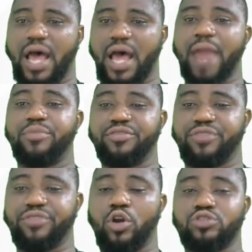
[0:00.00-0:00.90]
Hybrid
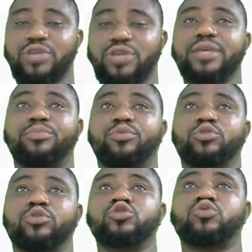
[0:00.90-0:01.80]
vigor usually
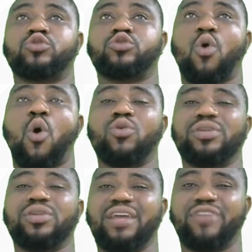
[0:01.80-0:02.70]
produce what we call
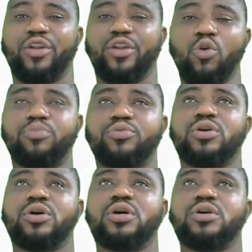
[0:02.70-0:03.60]
develop
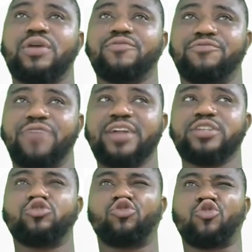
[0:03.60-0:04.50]

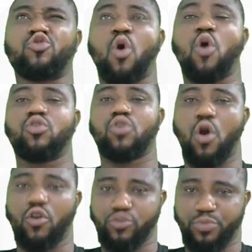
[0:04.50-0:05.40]
very strong
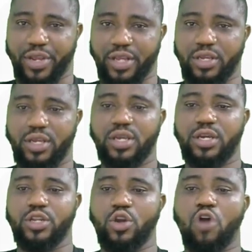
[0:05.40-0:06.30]
offspring.
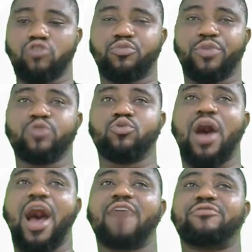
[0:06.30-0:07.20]
The offspring will
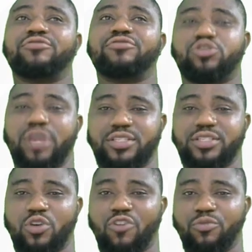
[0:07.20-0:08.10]
have
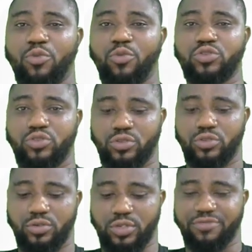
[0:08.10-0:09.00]
traits of both
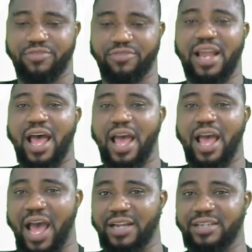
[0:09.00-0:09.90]
the father
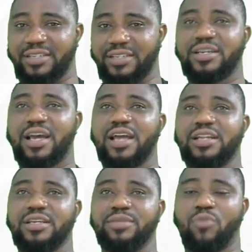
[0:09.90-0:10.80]
and
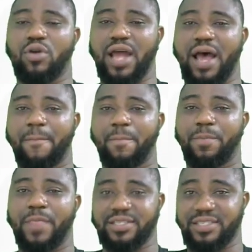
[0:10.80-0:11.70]
the mother
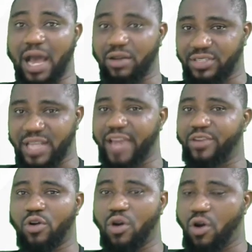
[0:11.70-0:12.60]
that is outside.